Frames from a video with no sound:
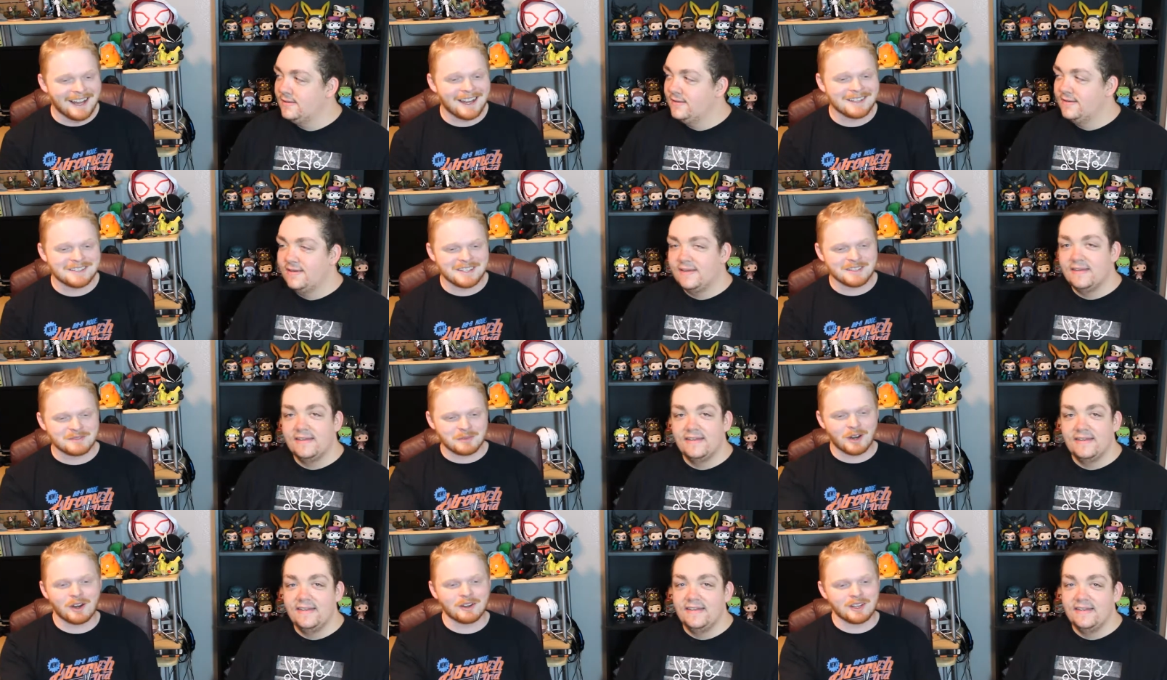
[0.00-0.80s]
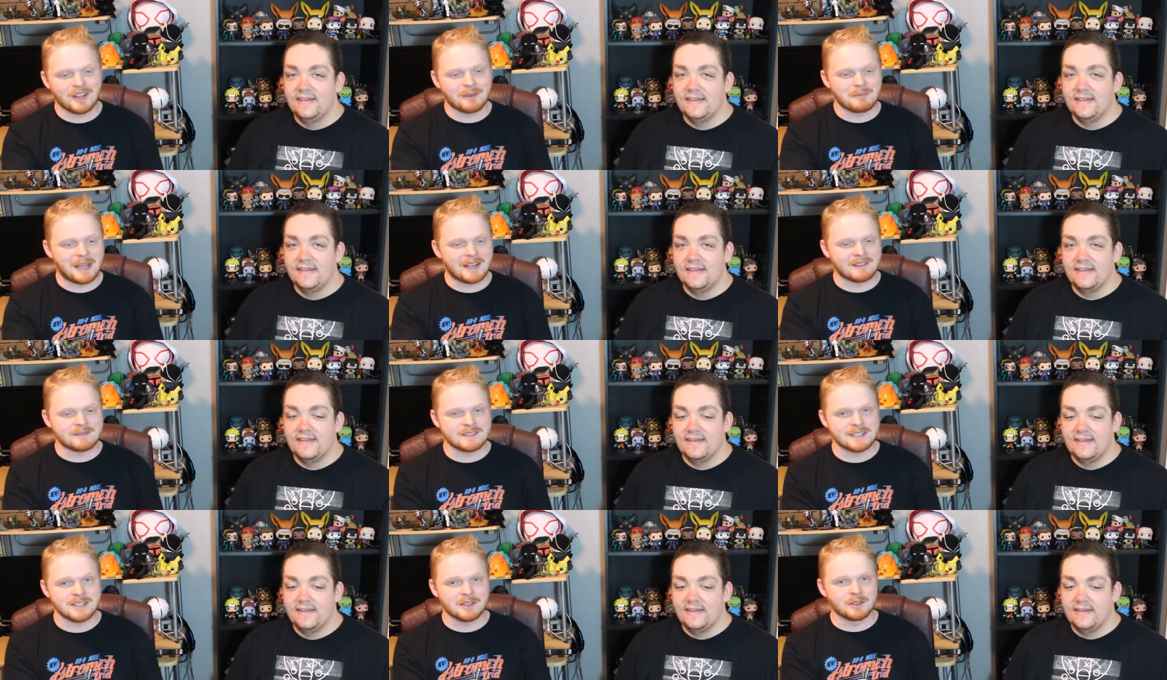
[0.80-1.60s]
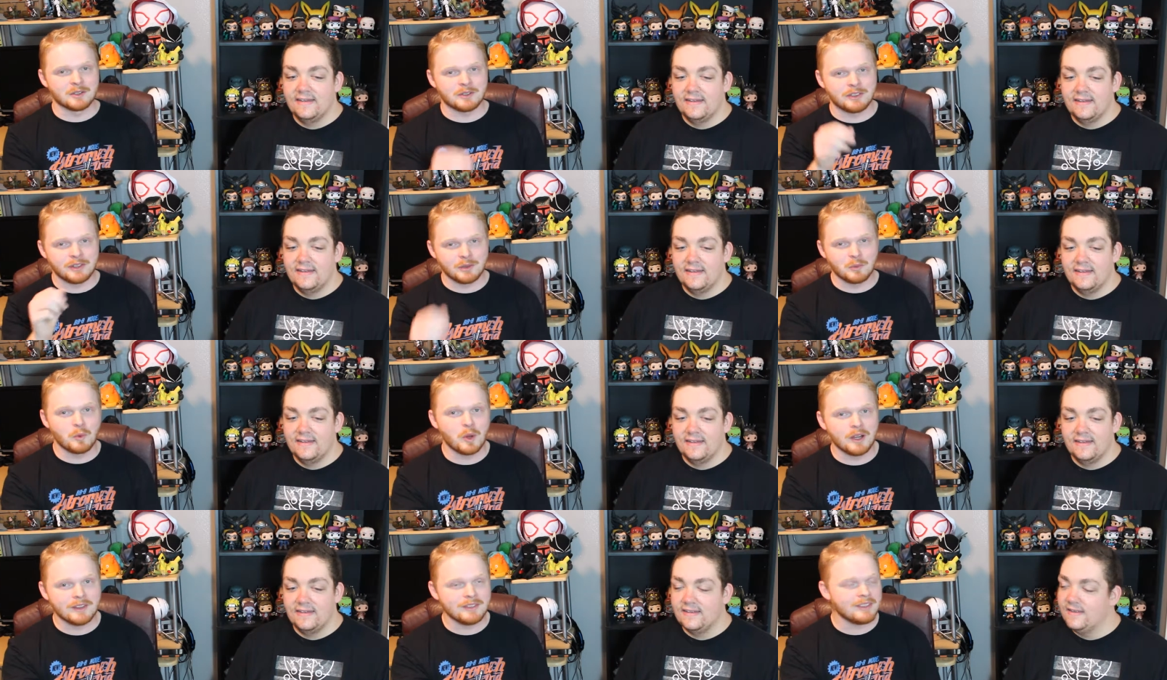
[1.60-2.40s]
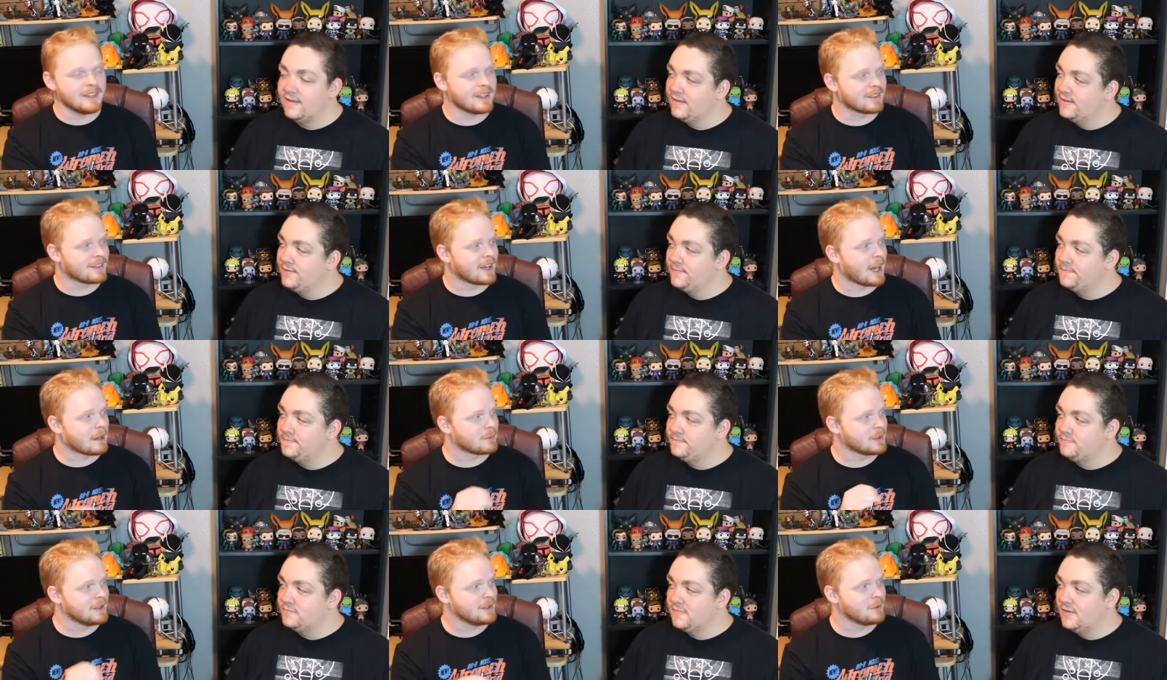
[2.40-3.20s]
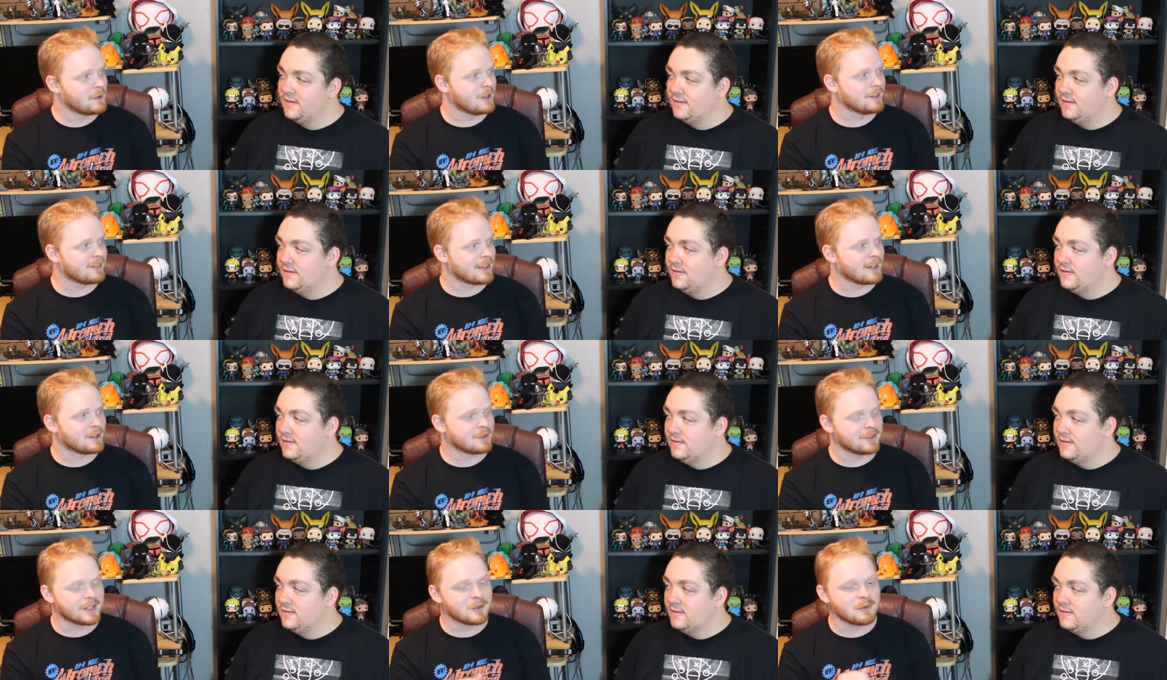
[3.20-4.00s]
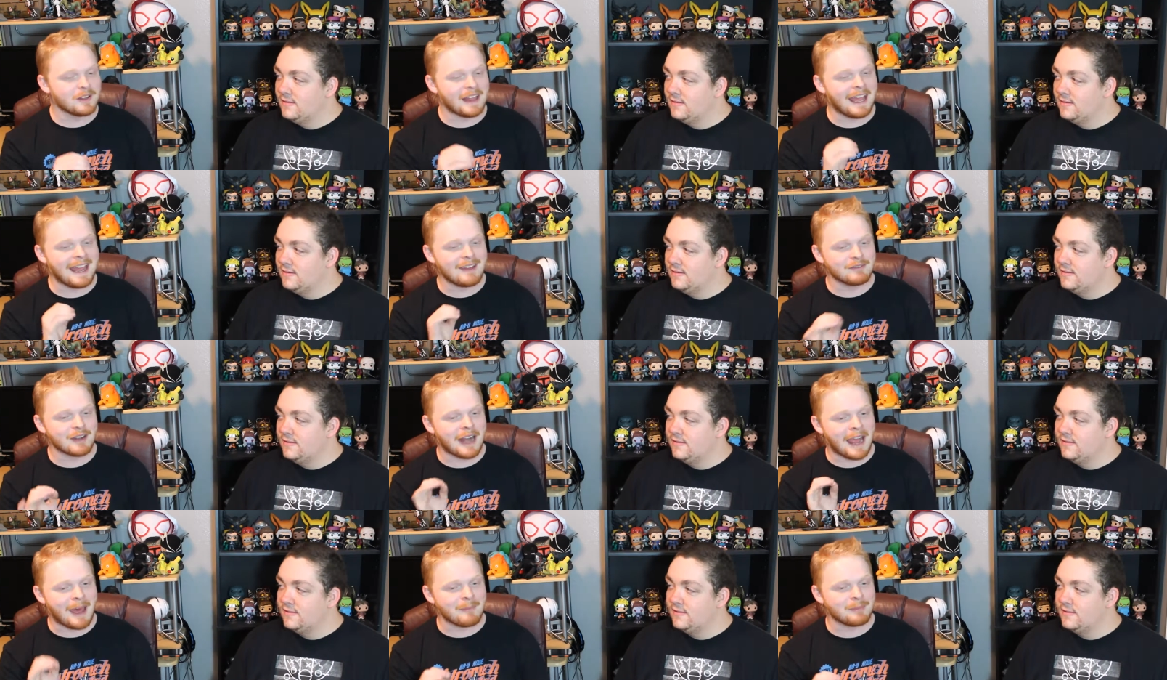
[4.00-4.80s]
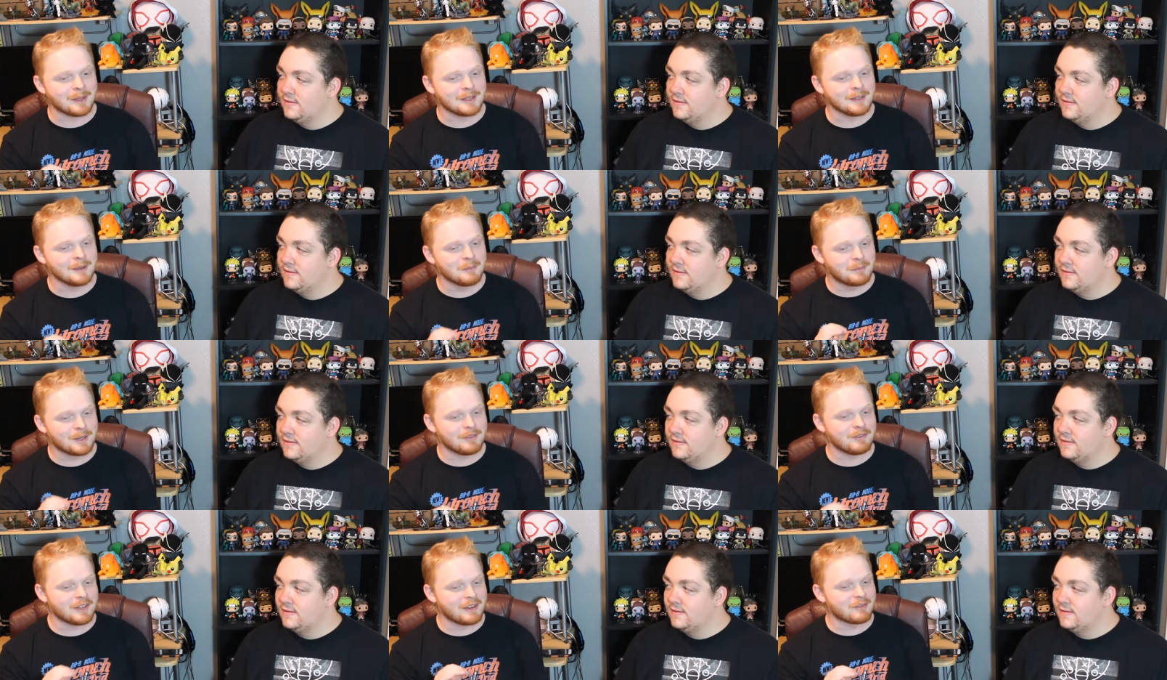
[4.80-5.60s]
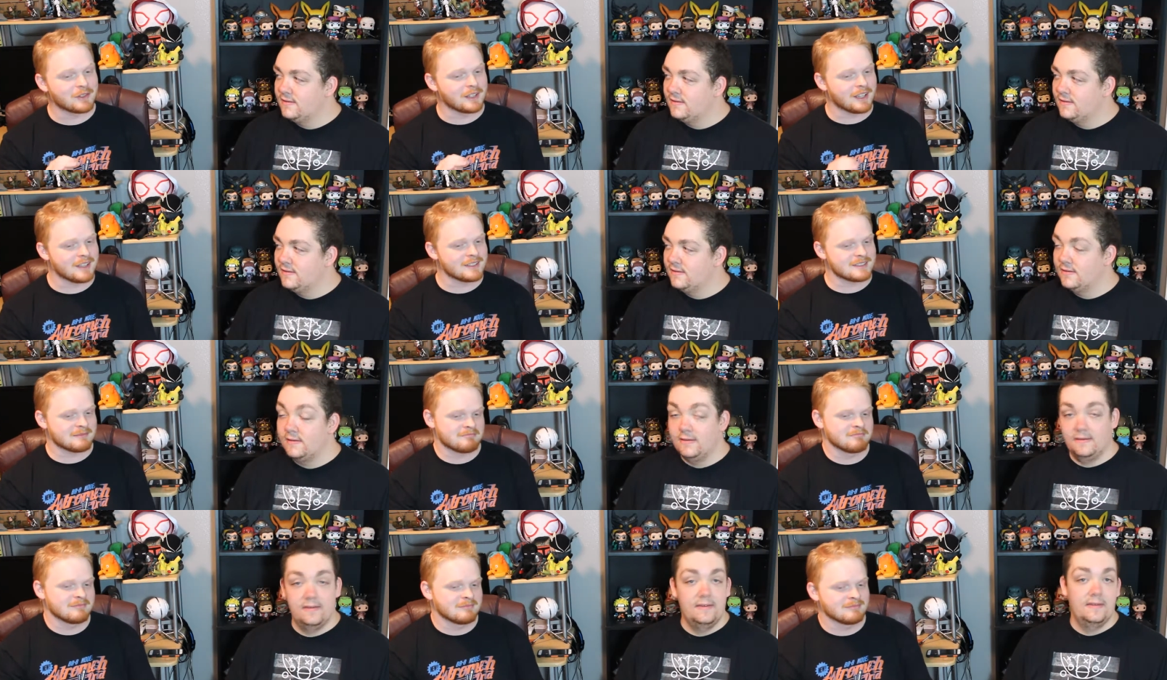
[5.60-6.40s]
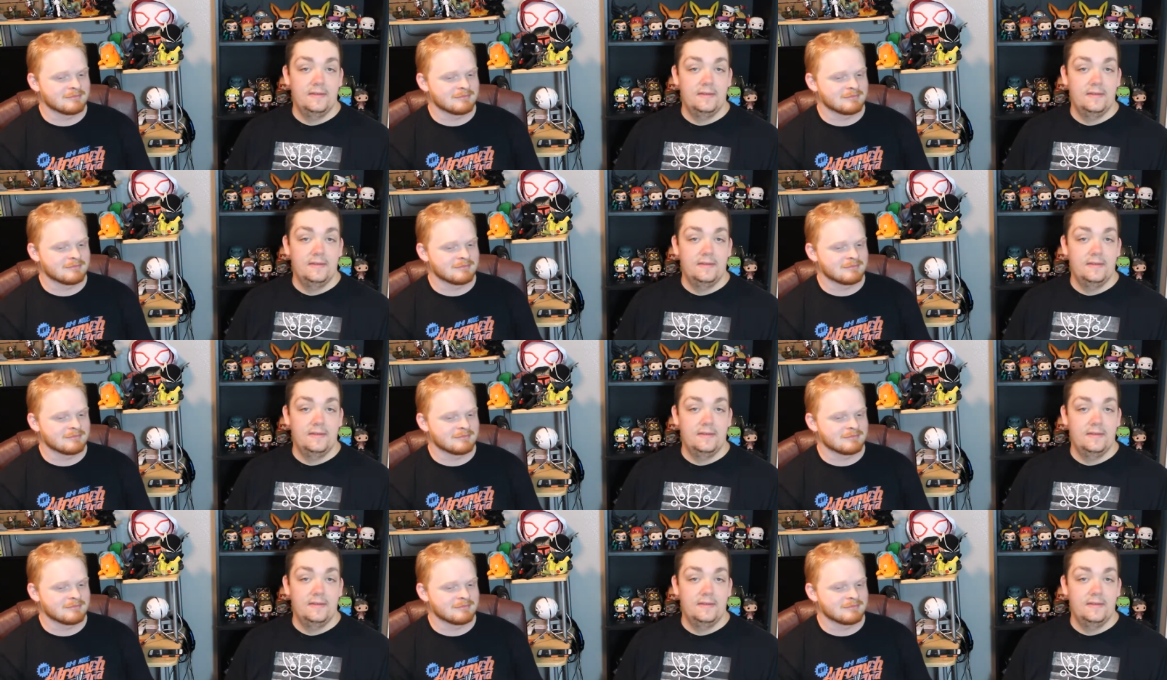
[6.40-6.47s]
Speaker 1: Uh, since we're already on Man of Steel, the one thing that I really want that I don't think will ever happen, but if it ever does,